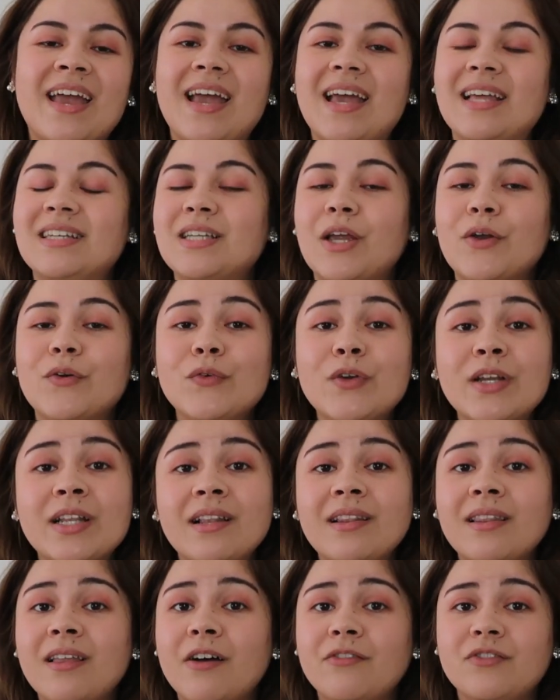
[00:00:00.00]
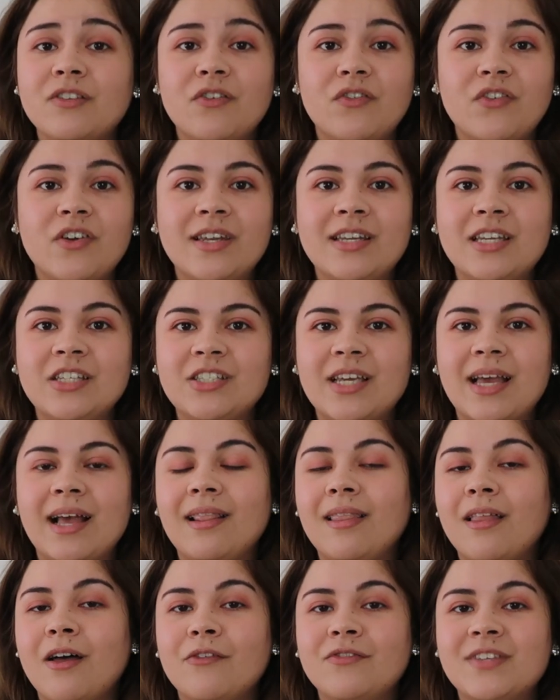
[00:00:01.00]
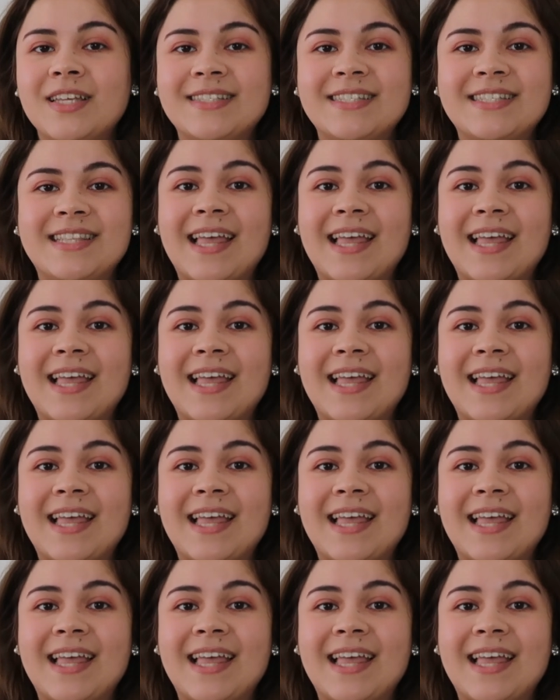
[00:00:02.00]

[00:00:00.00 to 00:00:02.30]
And I really love the finish. I love that